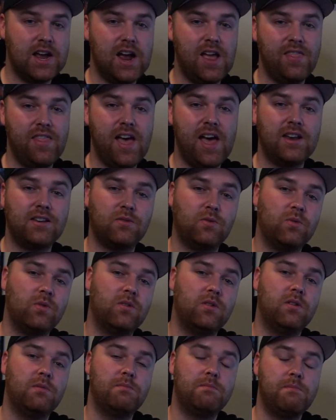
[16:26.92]
That
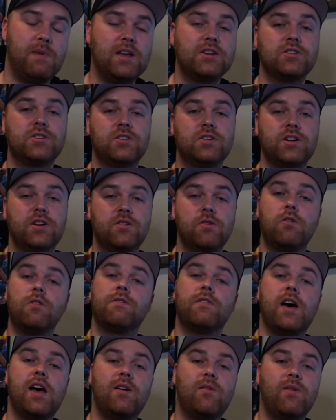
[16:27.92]
will make sure you're
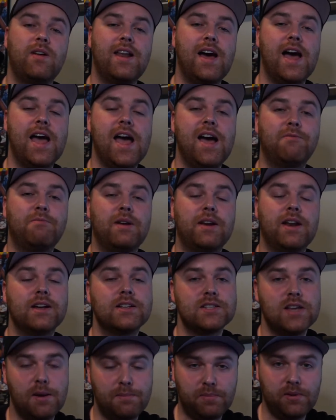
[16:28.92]
notified when I have my
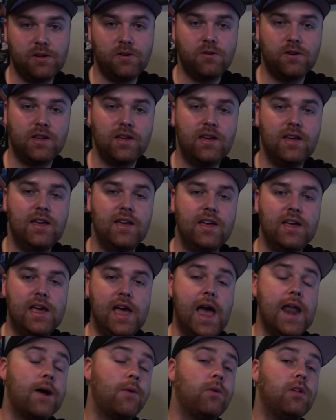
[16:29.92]
next upload.
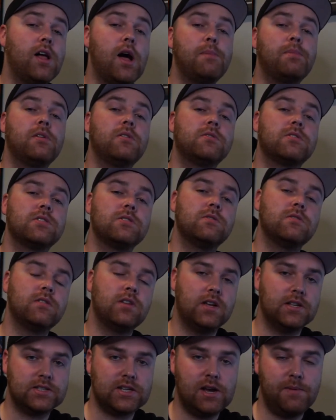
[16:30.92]
And I will upload soon.
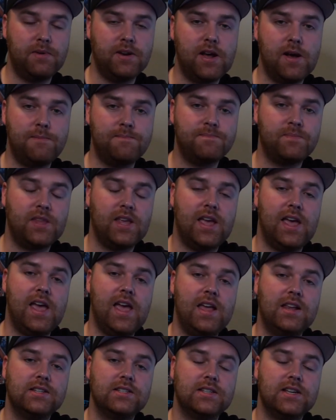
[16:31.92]
It's coming up.
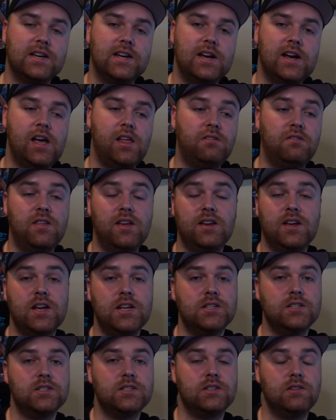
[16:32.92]
And other than that,
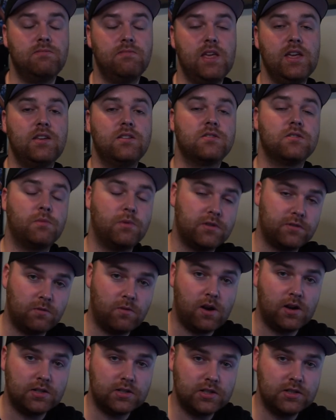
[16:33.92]
guys, thank you so much for
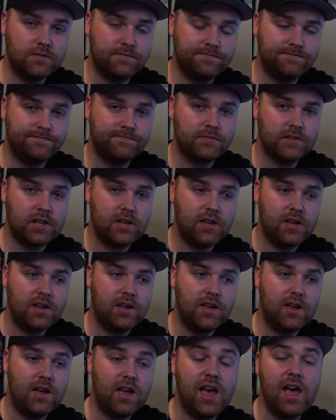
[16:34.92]
watching.
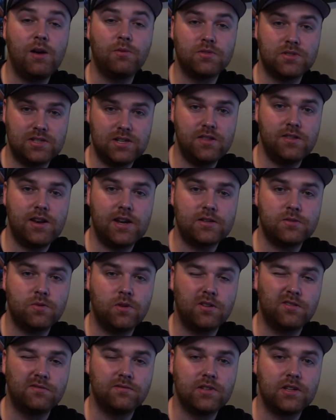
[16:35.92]
And we'll see you in the next
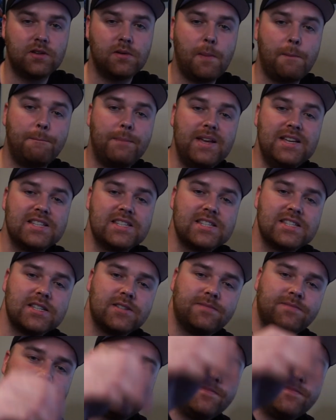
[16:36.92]
one. Peace.